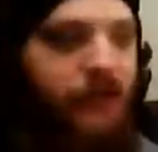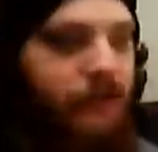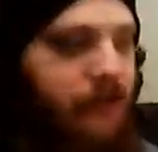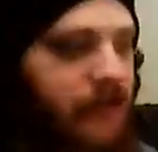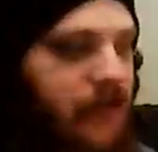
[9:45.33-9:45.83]

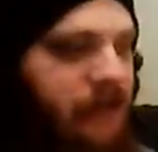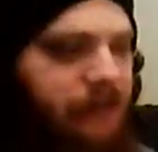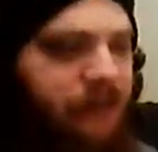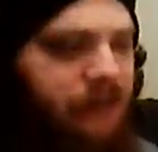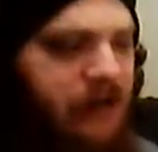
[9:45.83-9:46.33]
New, but I
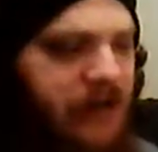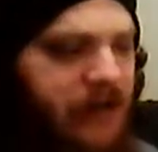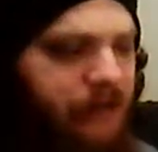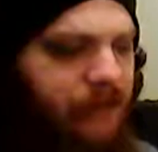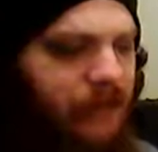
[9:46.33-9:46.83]
would
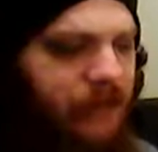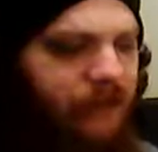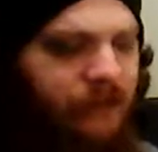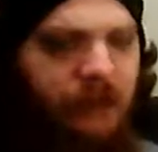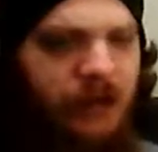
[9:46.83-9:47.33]
well,
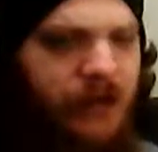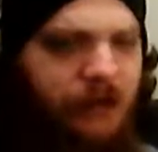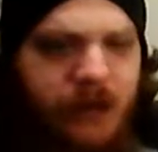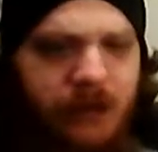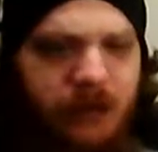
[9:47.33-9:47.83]
from what I
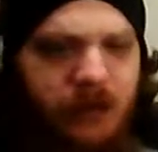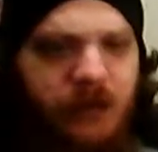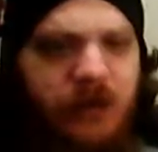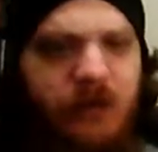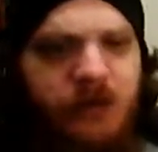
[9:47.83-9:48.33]
remember,
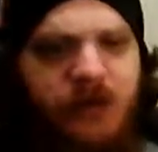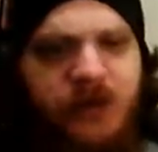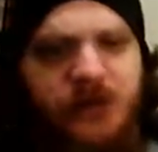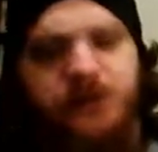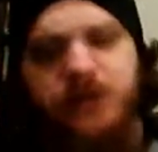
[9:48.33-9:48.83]

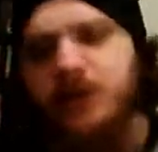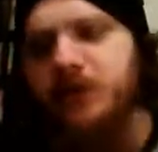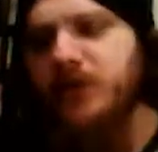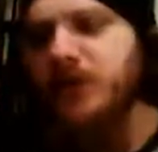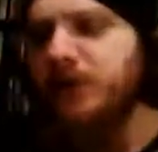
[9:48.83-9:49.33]
this is probably
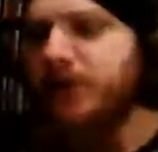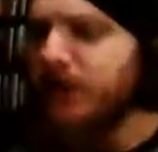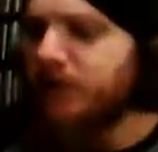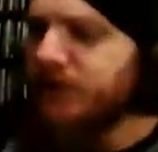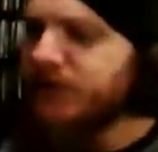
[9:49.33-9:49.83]
one of their
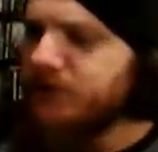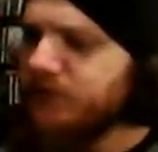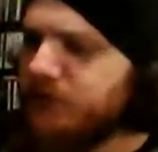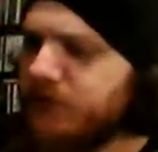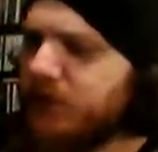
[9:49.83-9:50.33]
better ones.
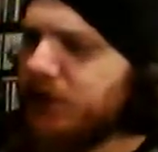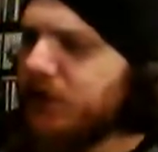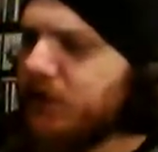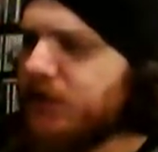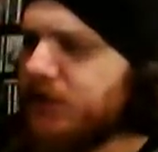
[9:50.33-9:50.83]

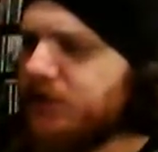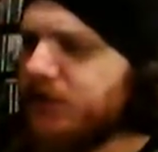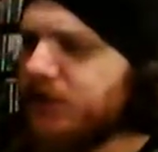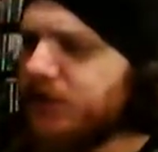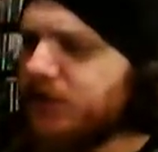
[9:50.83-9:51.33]
This
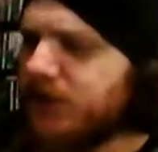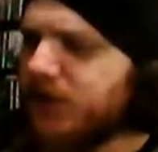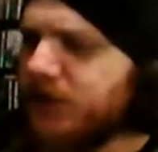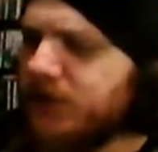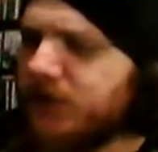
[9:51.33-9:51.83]
one's
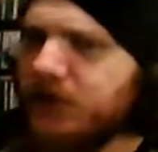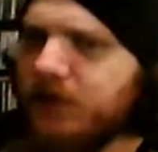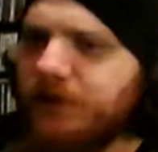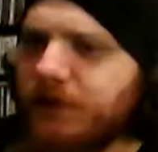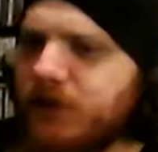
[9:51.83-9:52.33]
another
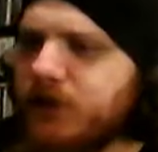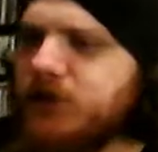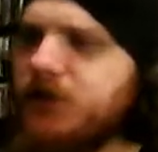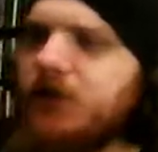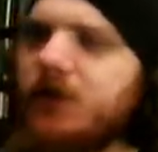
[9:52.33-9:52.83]
first.